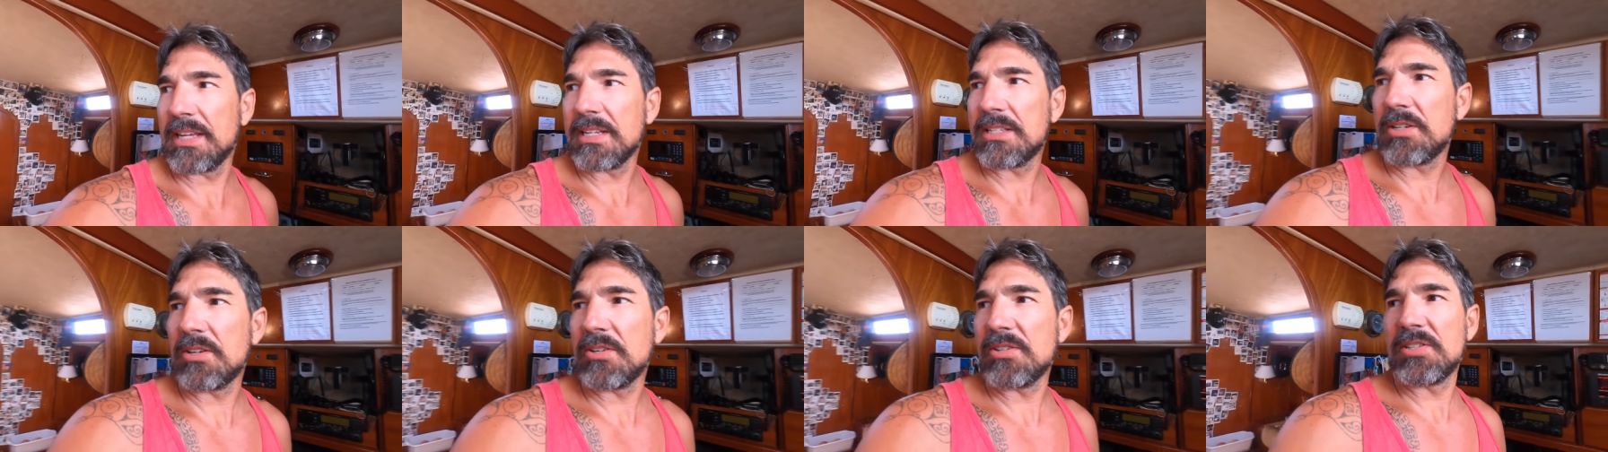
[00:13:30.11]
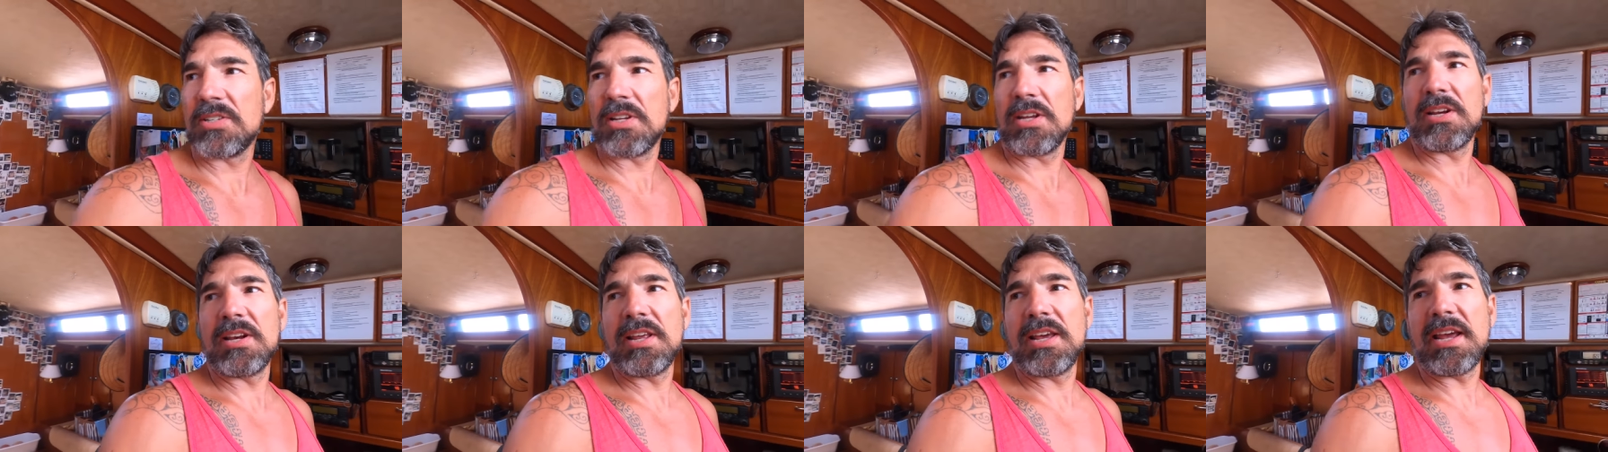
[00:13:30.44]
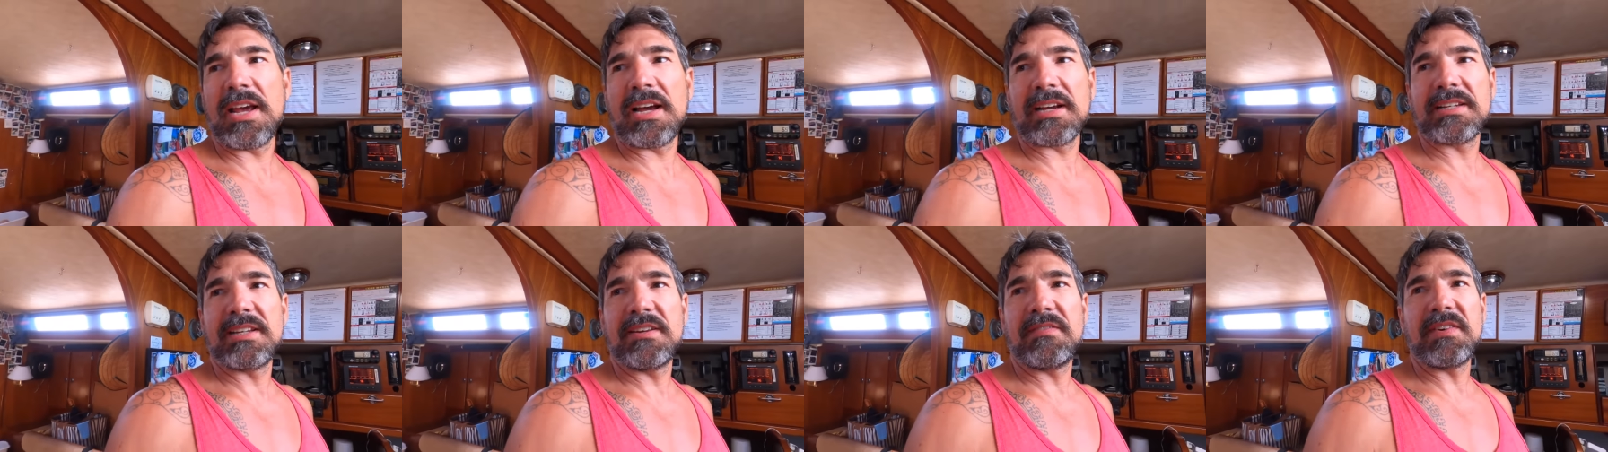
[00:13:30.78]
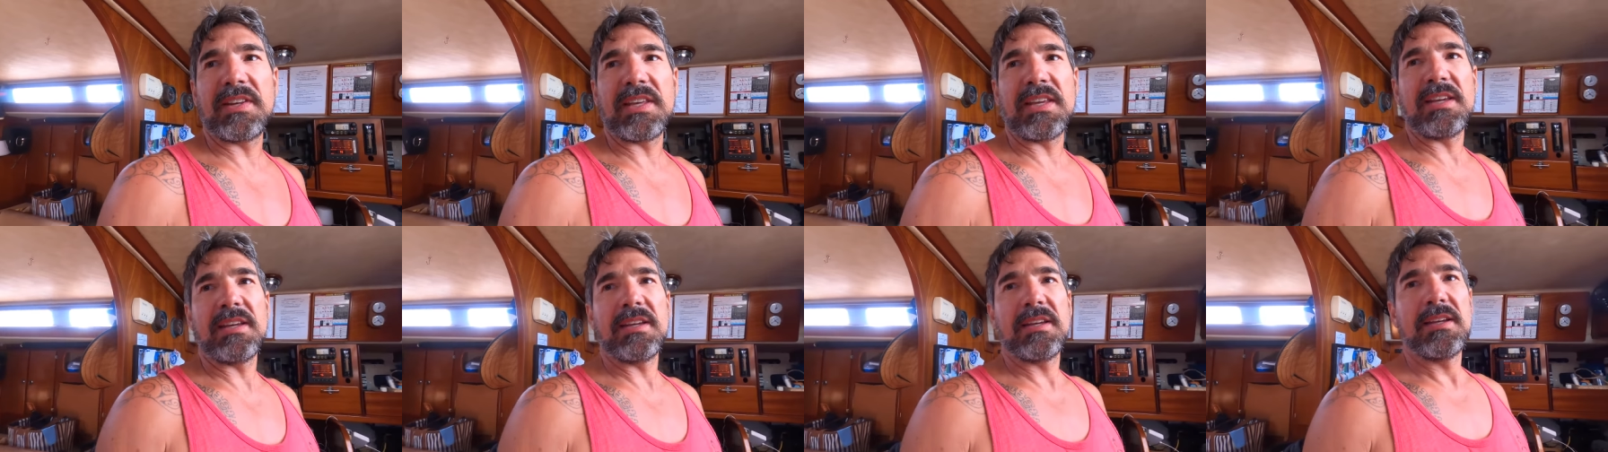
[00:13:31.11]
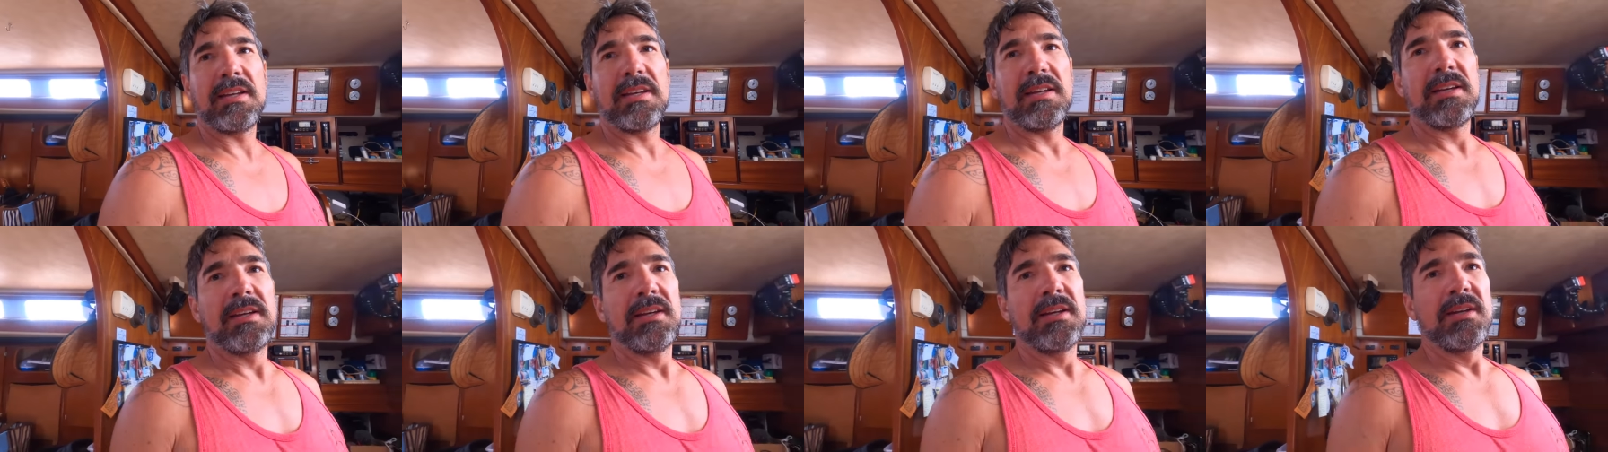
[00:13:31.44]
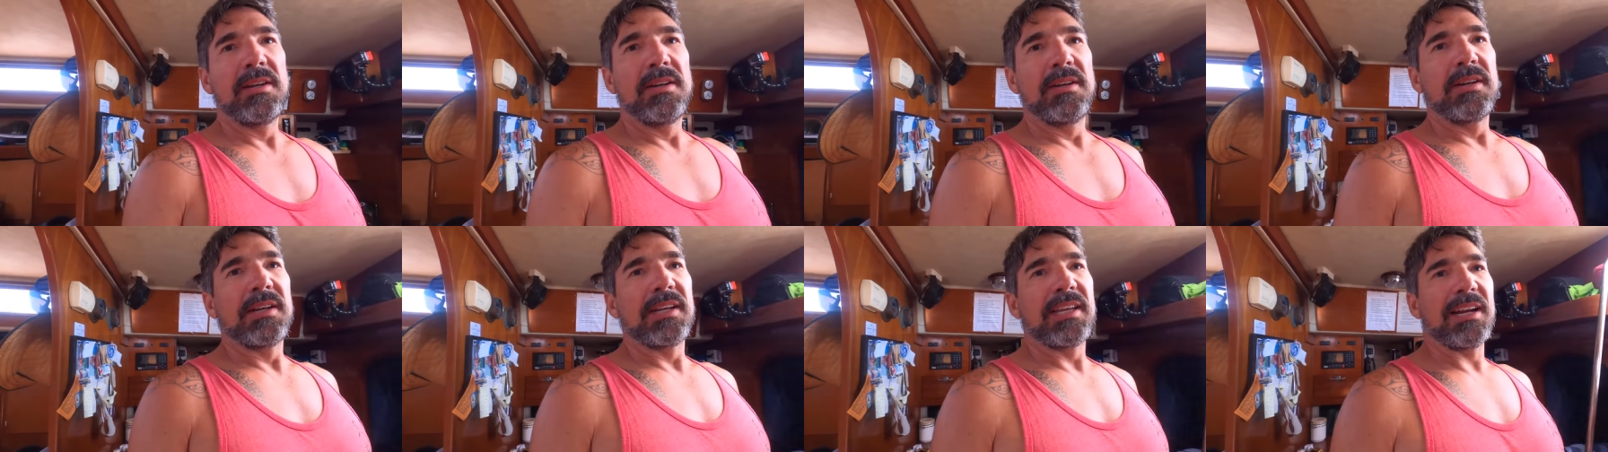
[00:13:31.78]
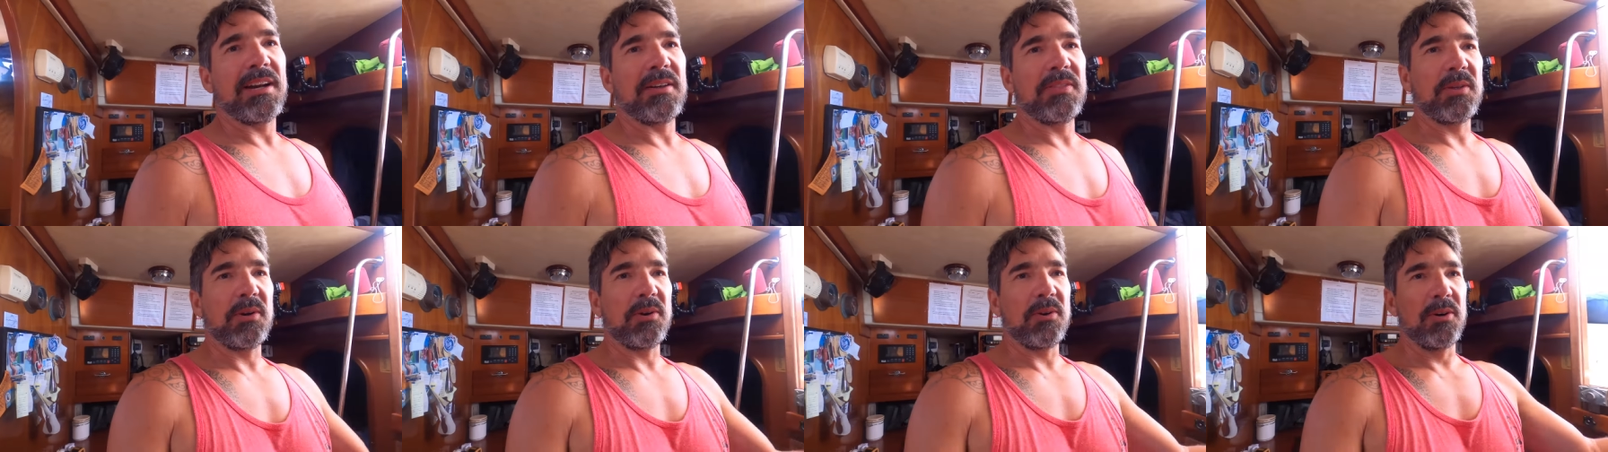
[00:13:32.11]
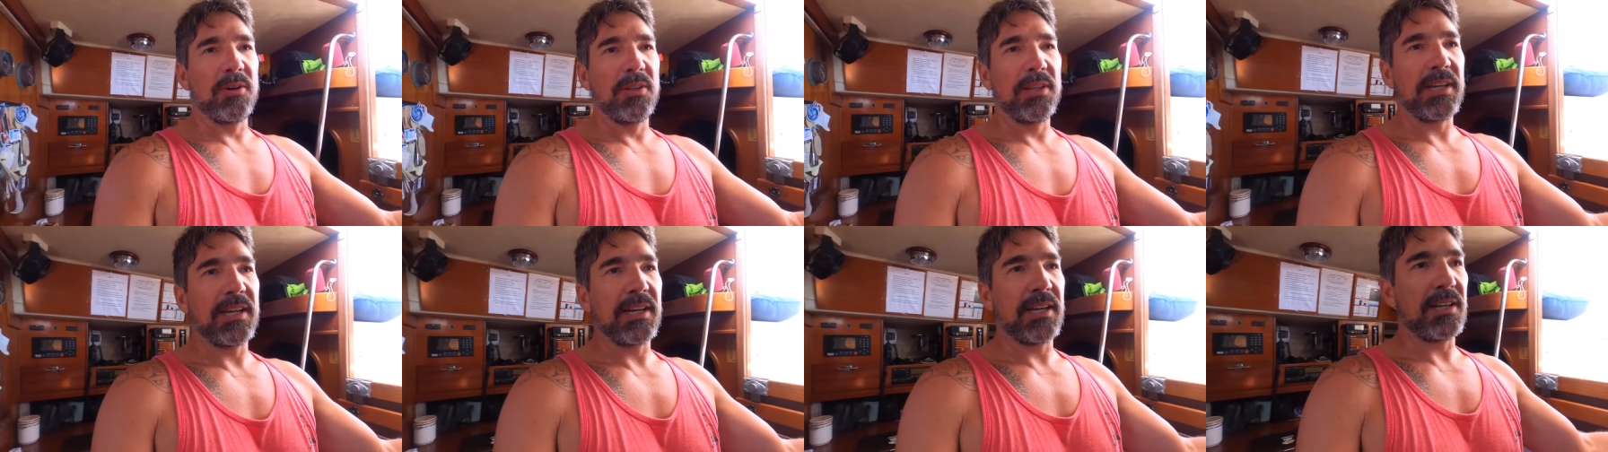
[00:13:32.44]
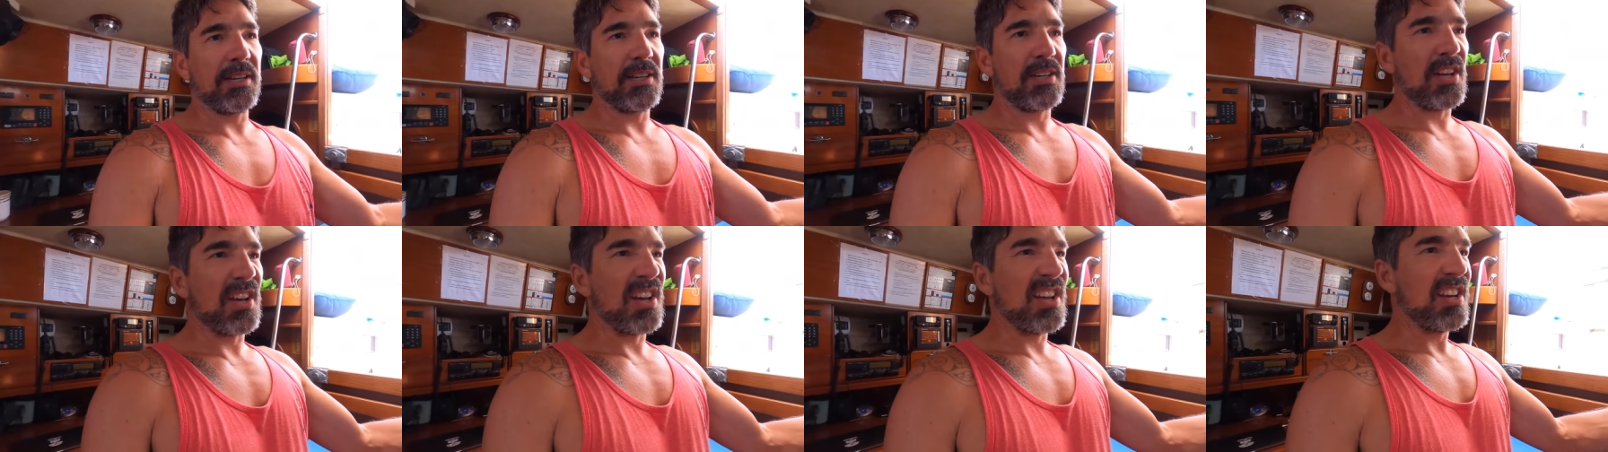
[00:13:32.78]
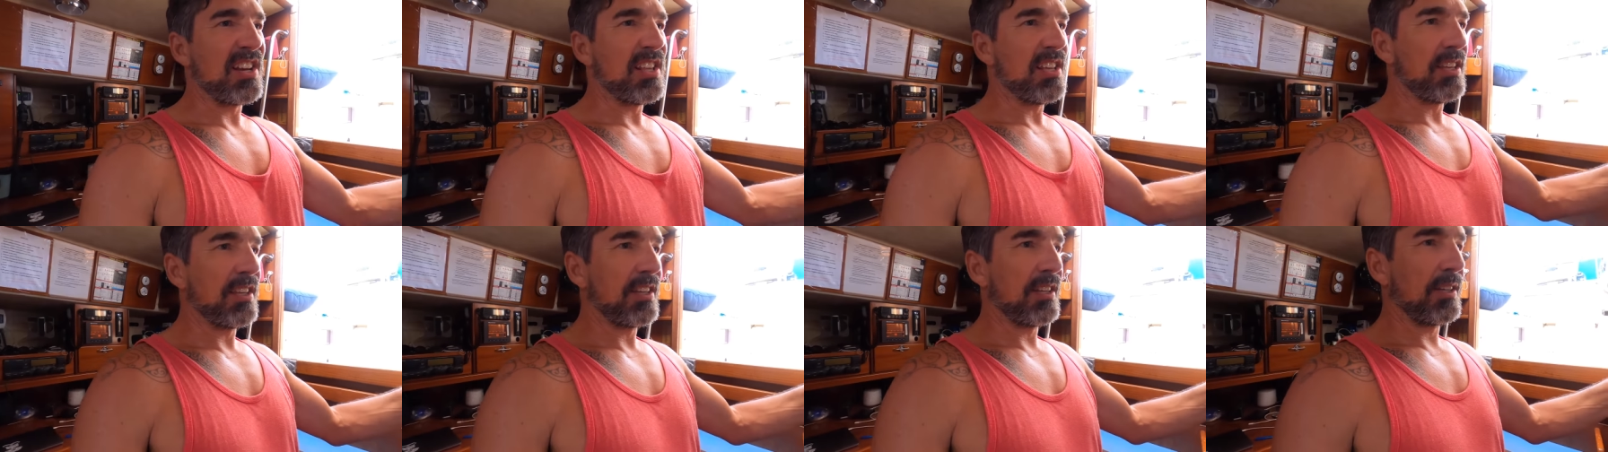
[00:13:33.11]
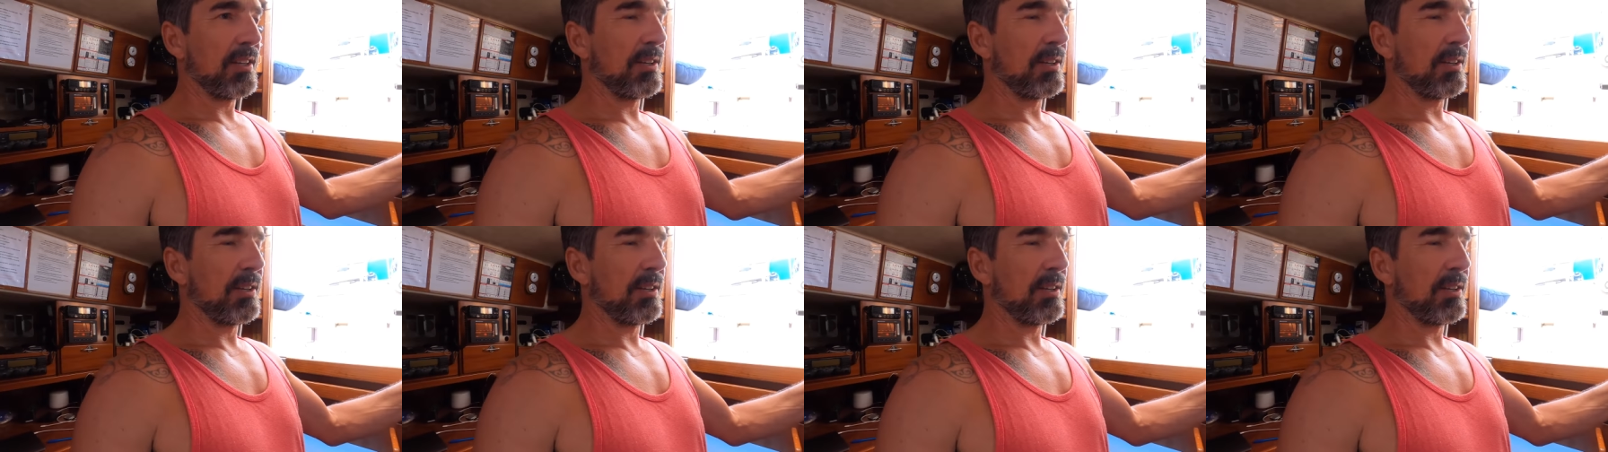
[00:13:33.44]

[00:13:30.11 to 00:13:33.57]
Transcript: that's our Sunday activity. Get out there early, get it done,